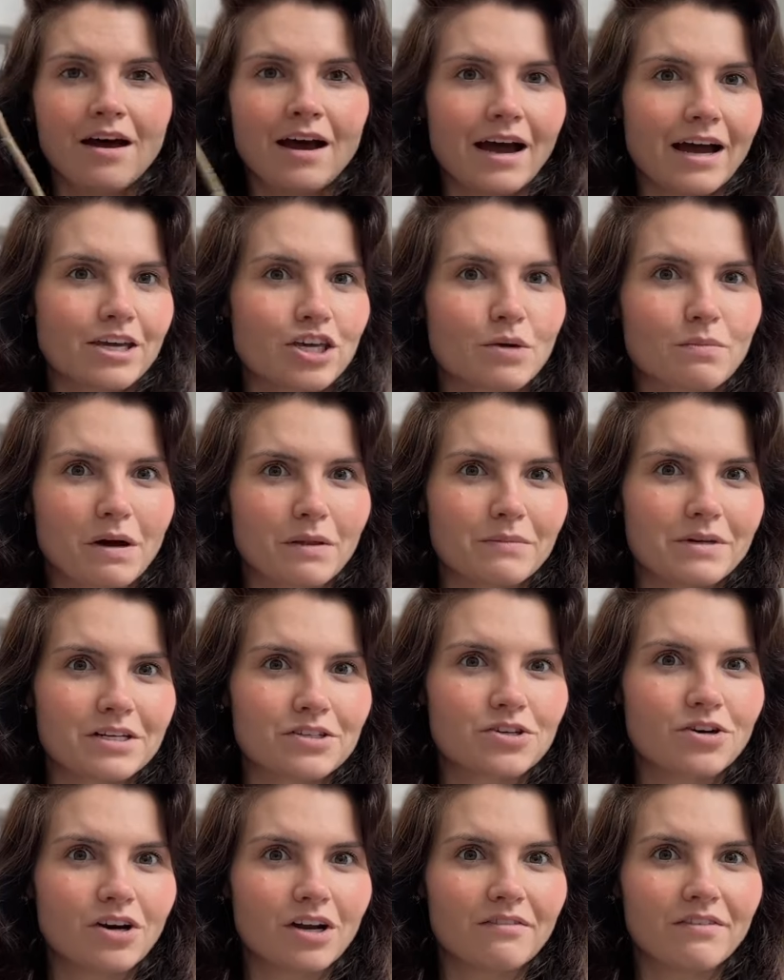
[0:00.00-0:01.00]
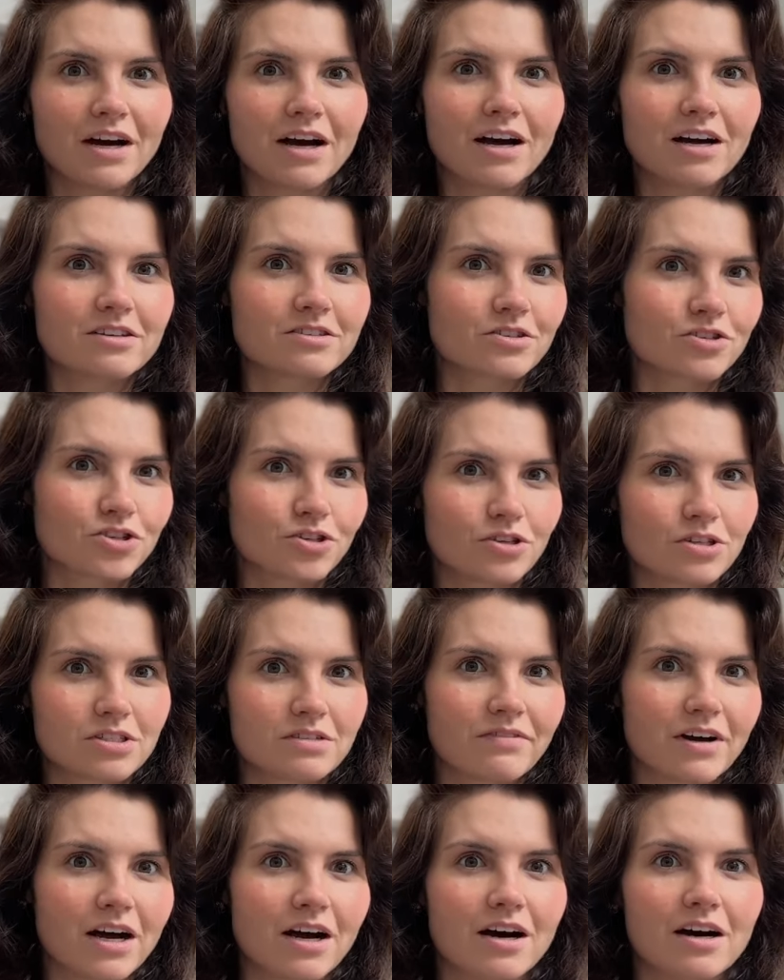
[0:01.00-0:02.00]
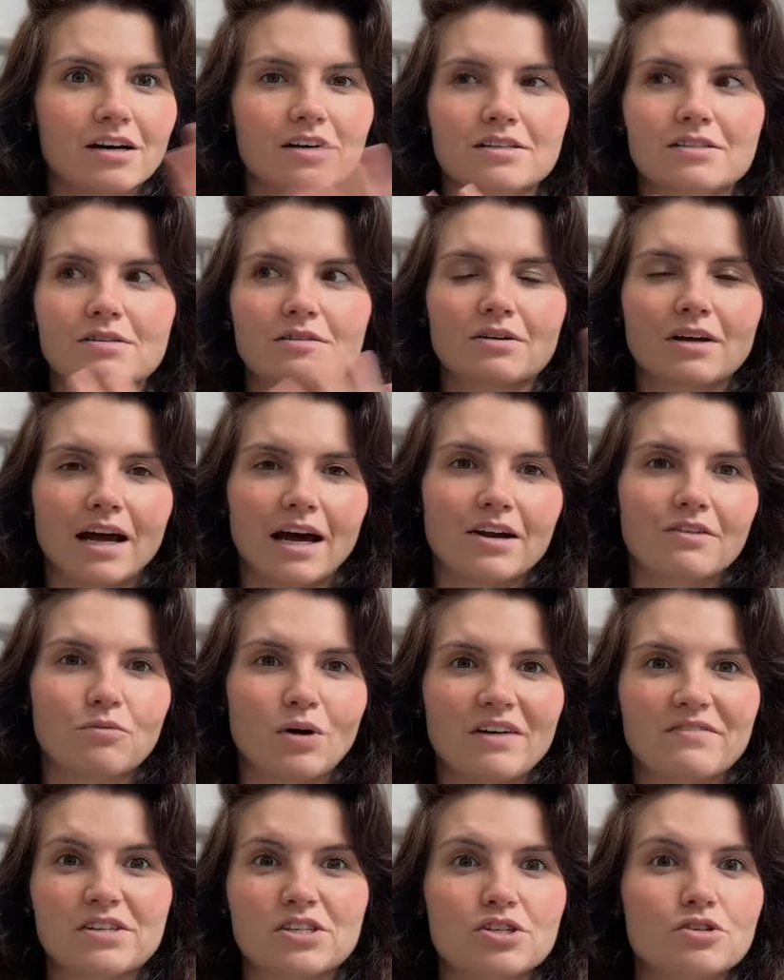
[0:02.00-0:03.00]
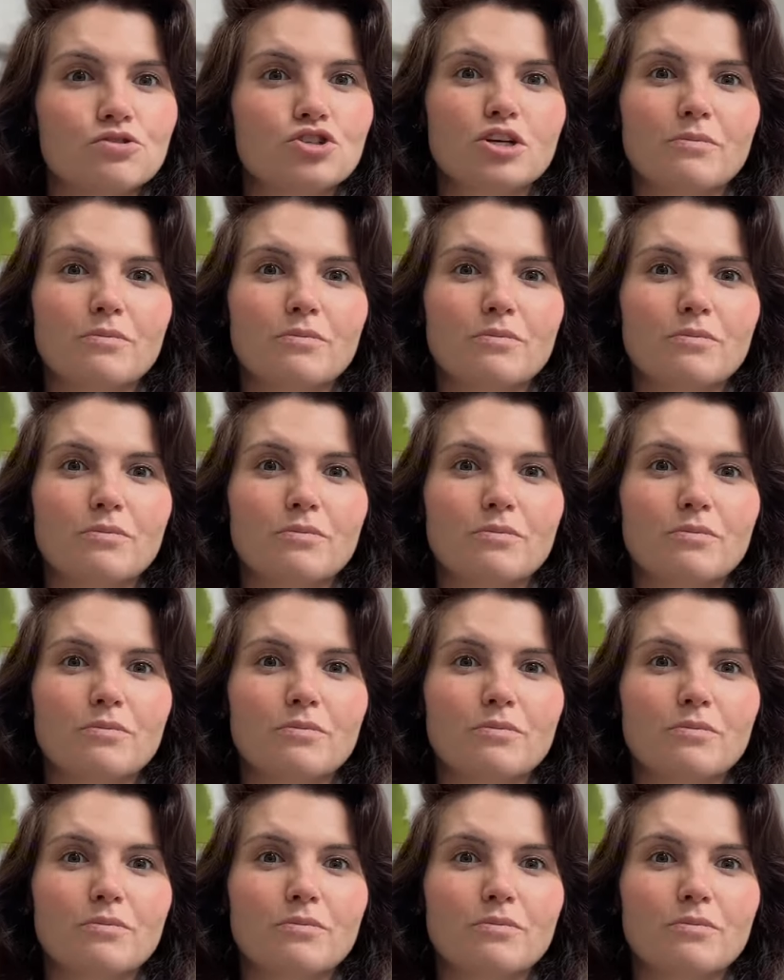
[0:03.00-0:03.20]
and you put them in a taller vase, a shorter vase, kind of whatever suits.